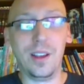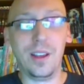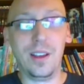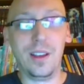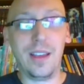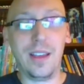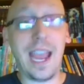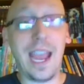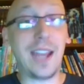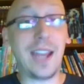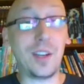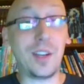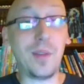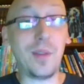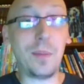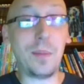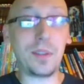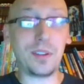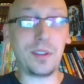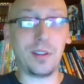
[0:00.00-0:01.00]
hey, new
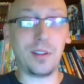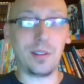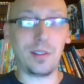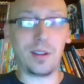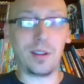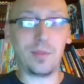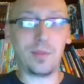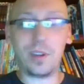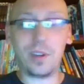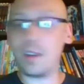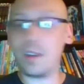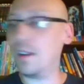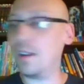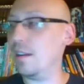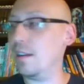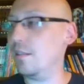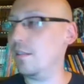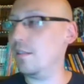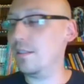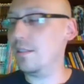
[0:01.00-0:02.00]
episode, come check it
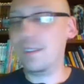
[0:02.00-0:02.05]
out.